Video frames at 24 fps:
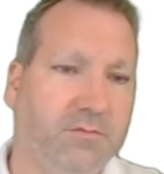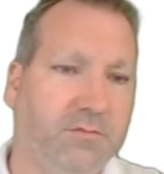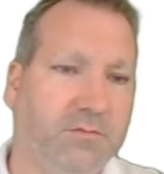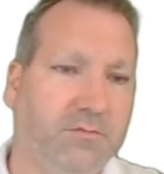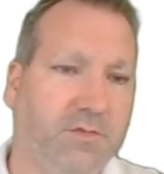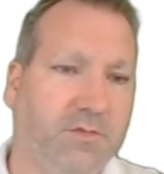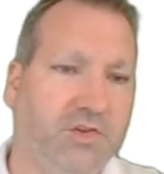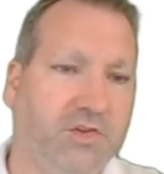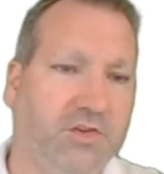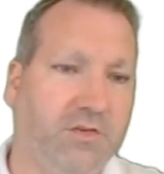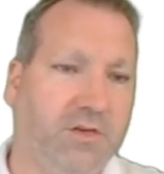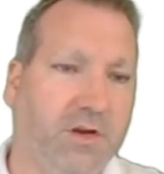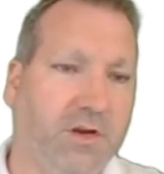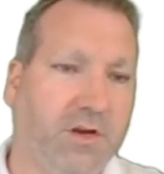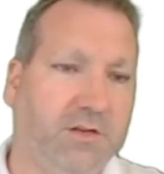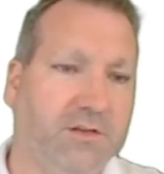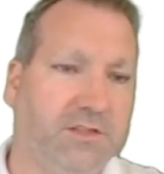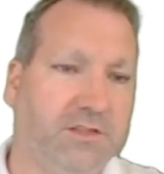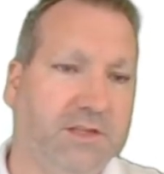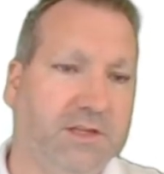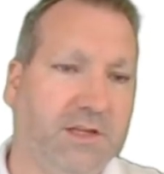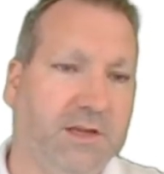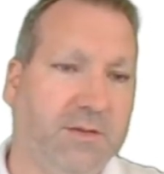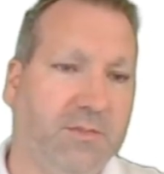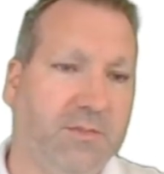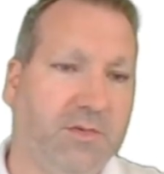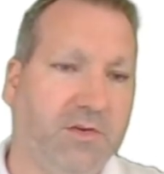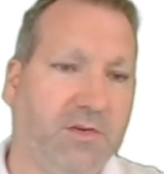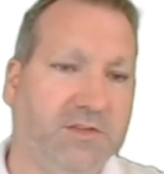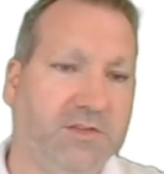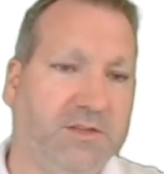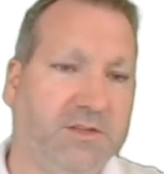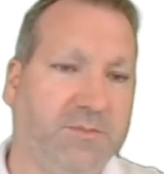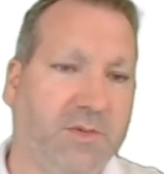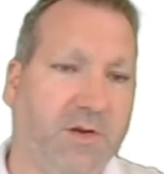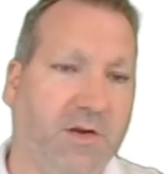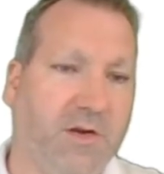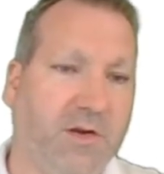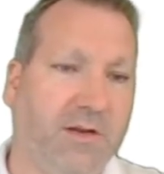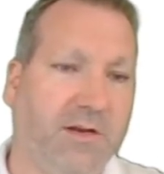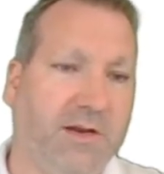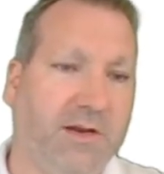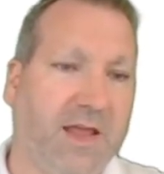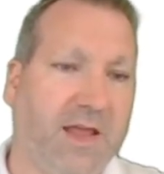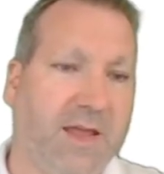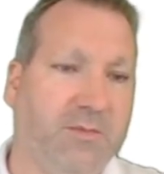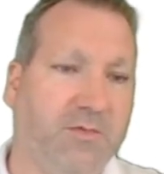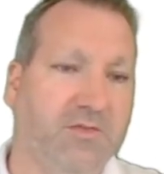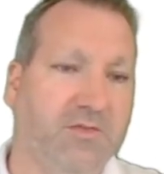which you can't see because it's behind label